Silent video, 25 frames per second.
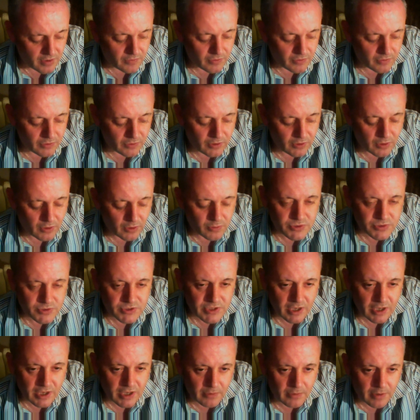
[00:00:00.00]
the
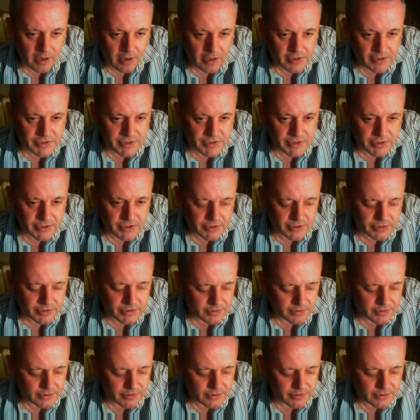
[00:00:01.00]
Goatstown hedges.